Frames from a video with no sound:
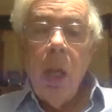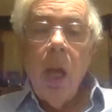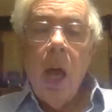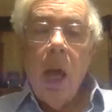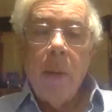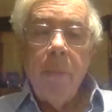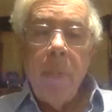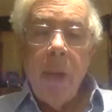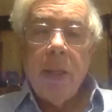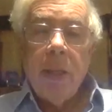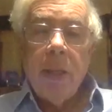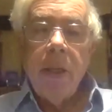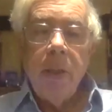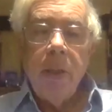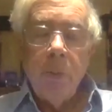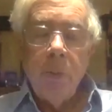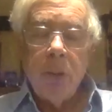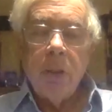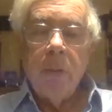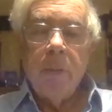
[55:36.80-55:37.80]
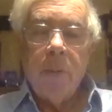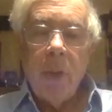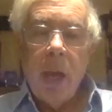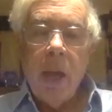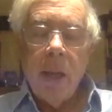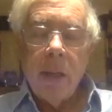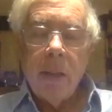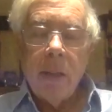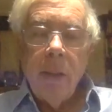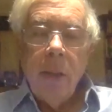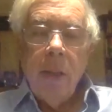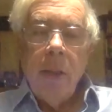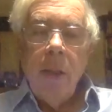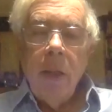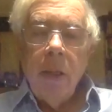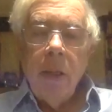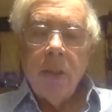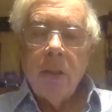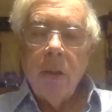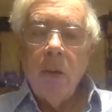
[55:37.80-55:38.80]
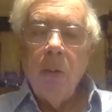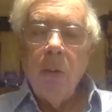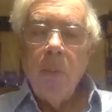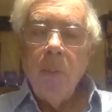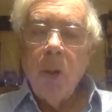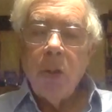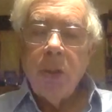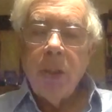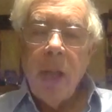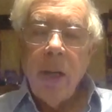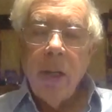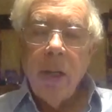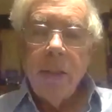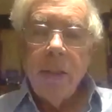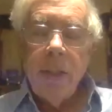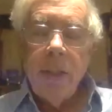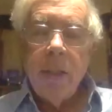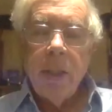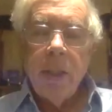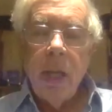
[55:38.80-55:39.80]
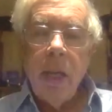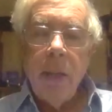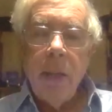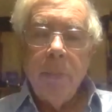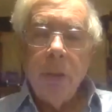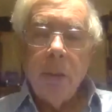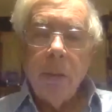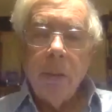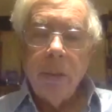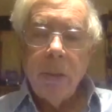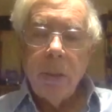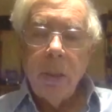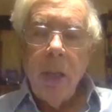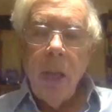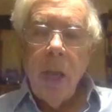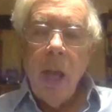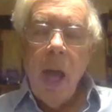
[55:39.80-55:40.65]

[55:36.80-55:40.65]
and making use of that. So mortality tables